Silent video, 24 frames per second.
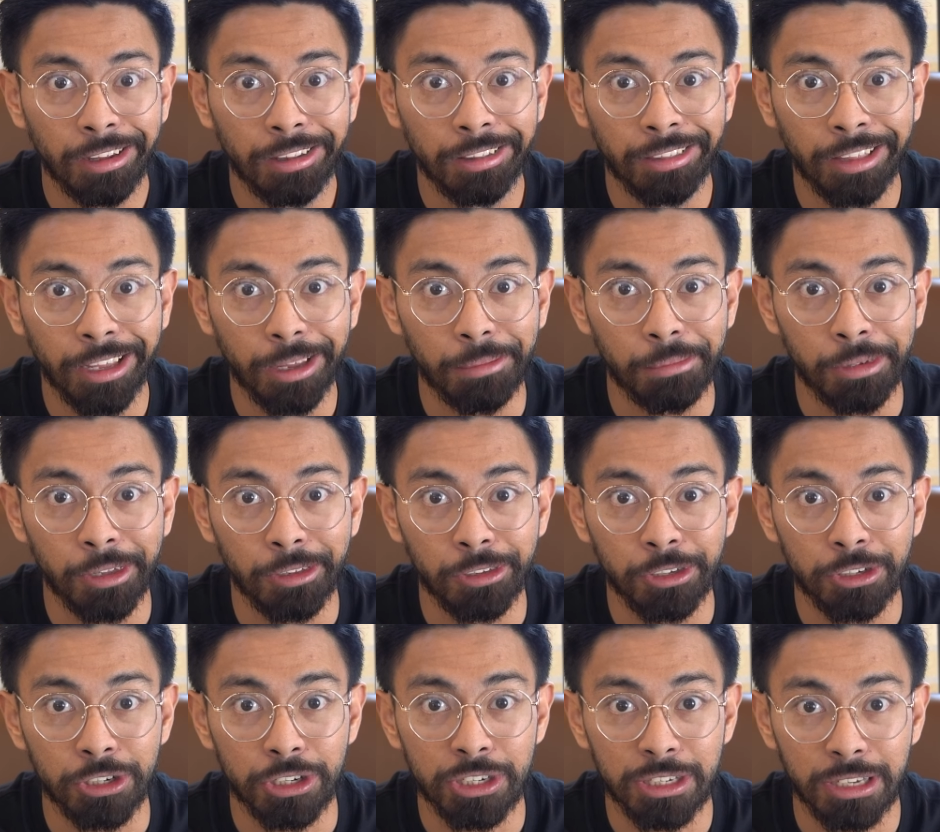they
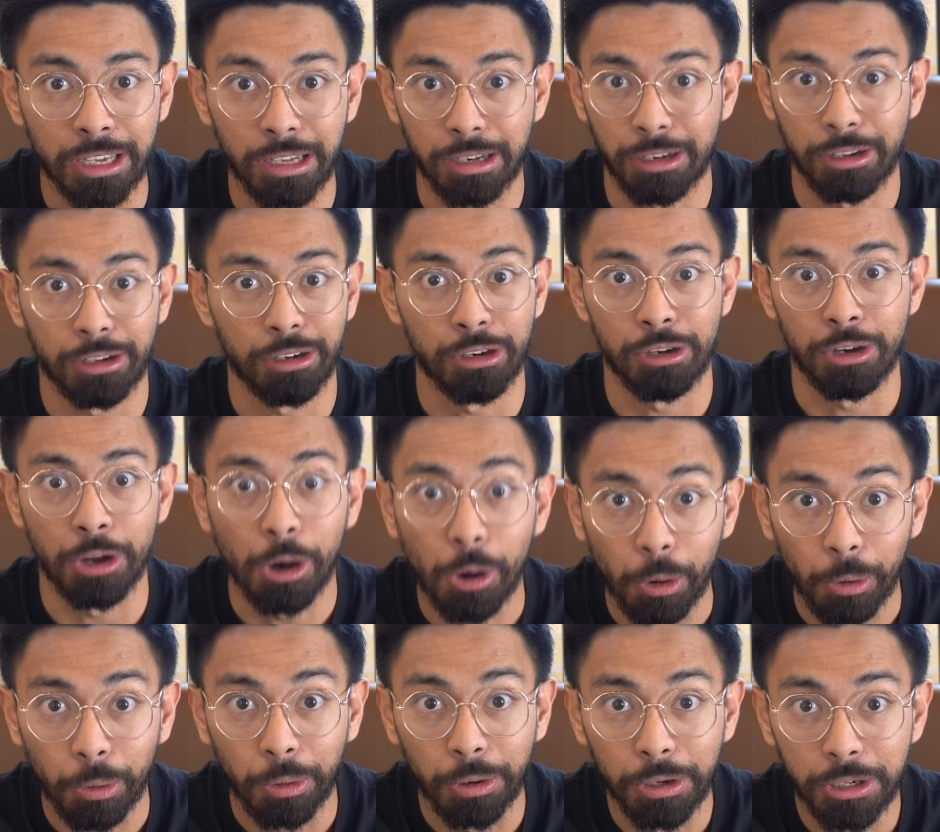immediately just said
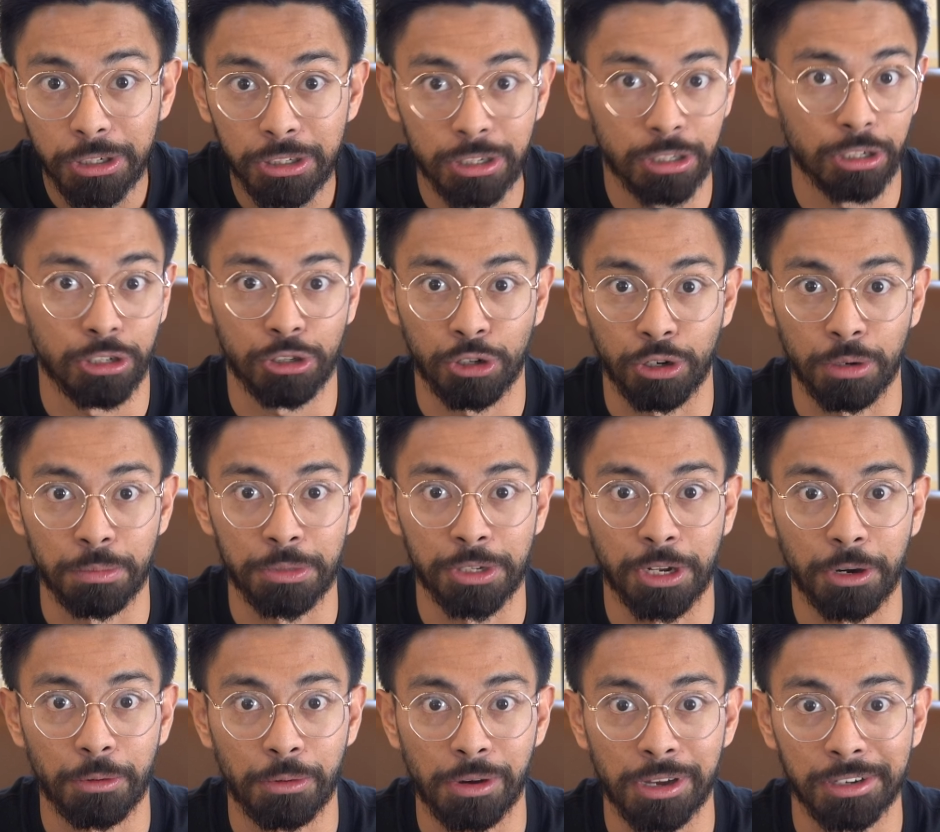no to the terms
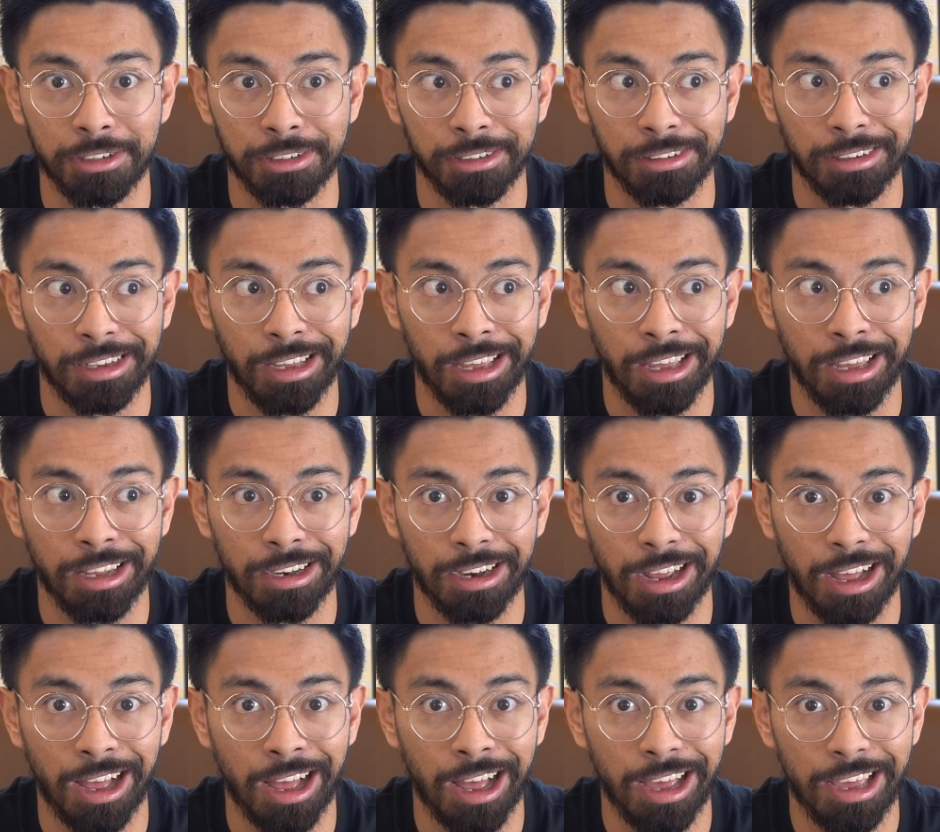that I wanted. And
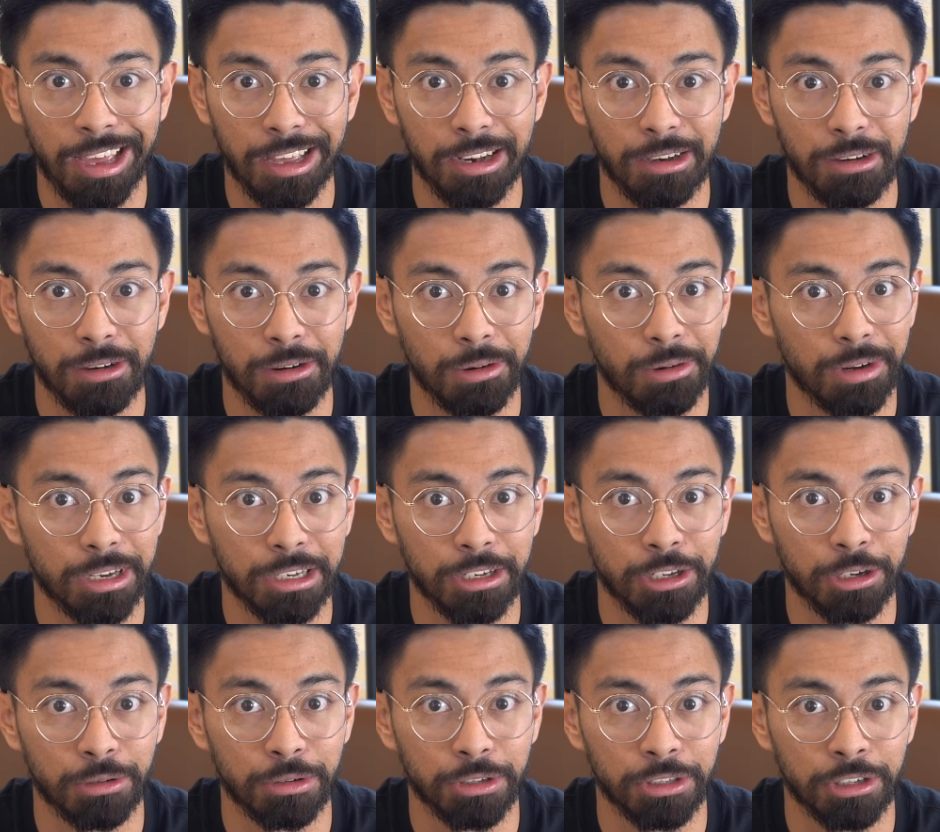I had no
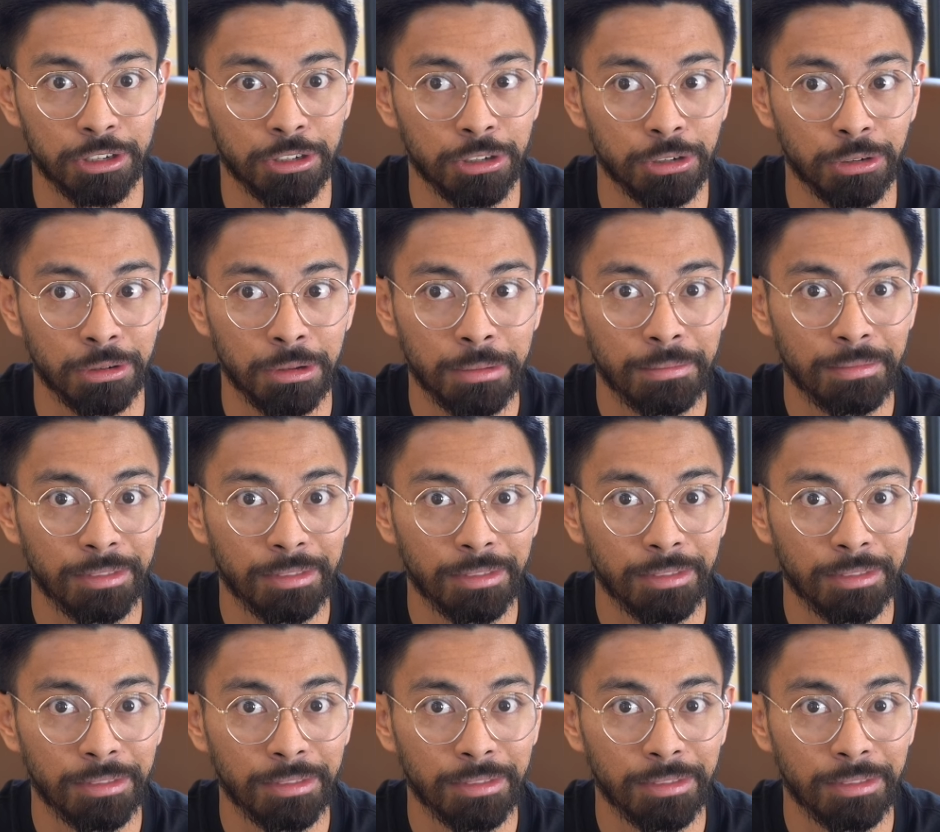idea what to do.